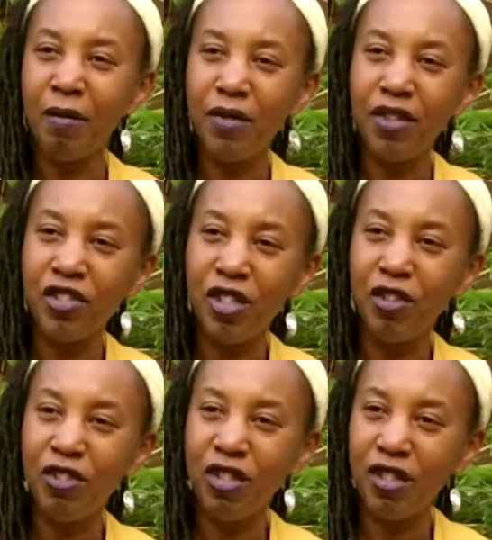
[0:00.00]
the
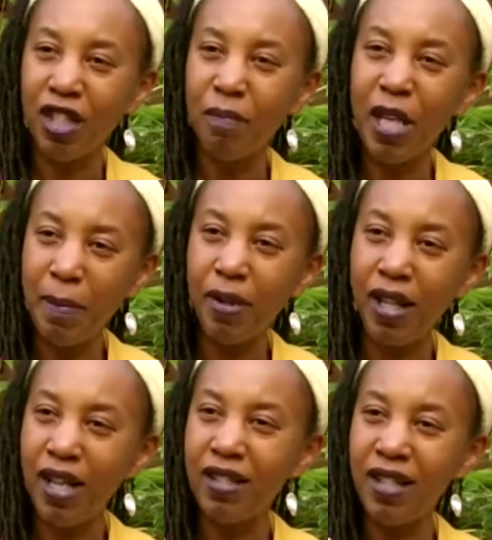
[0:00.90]
children, the young people
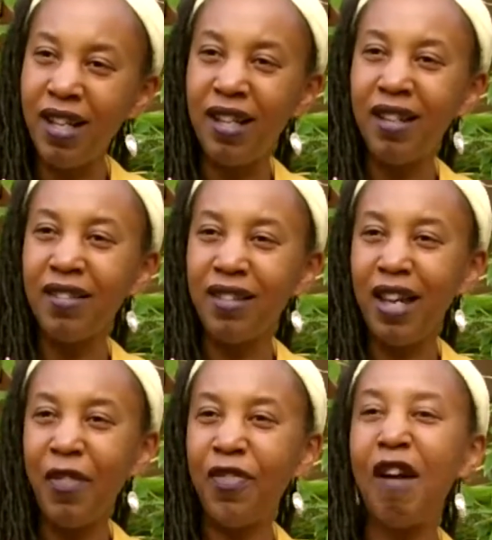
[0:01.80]
had
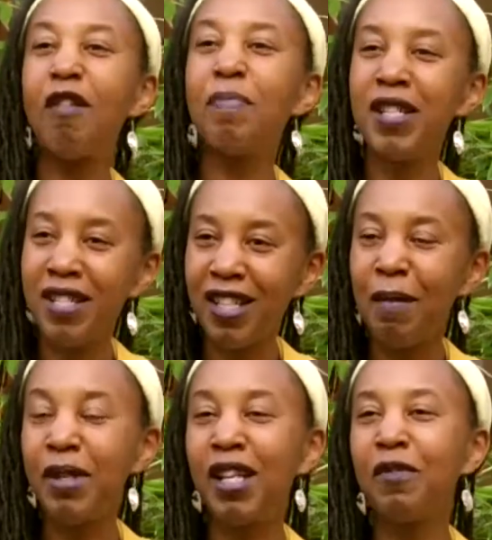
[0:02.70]
their therapists
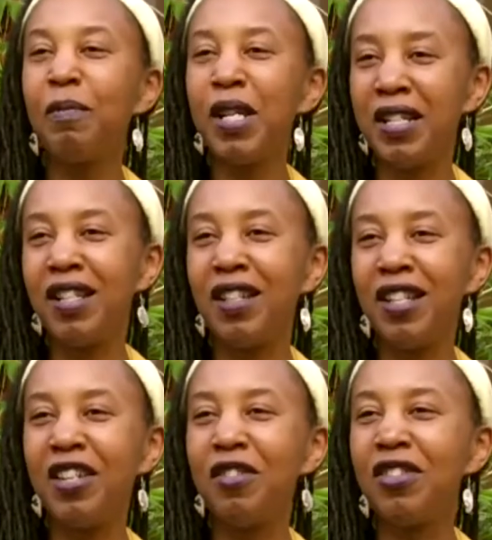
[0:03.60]
coming in for meetings
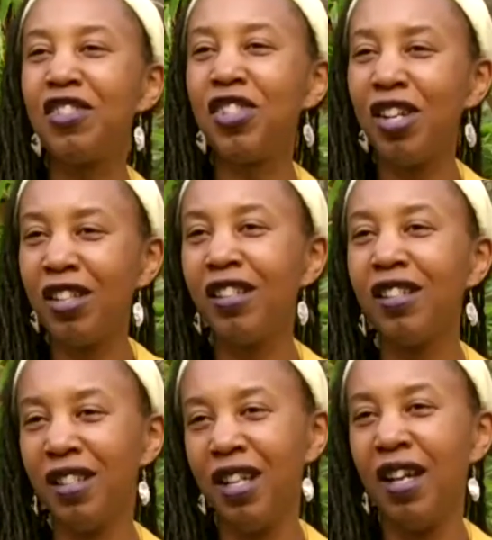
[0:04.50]
and they'd use the jargon,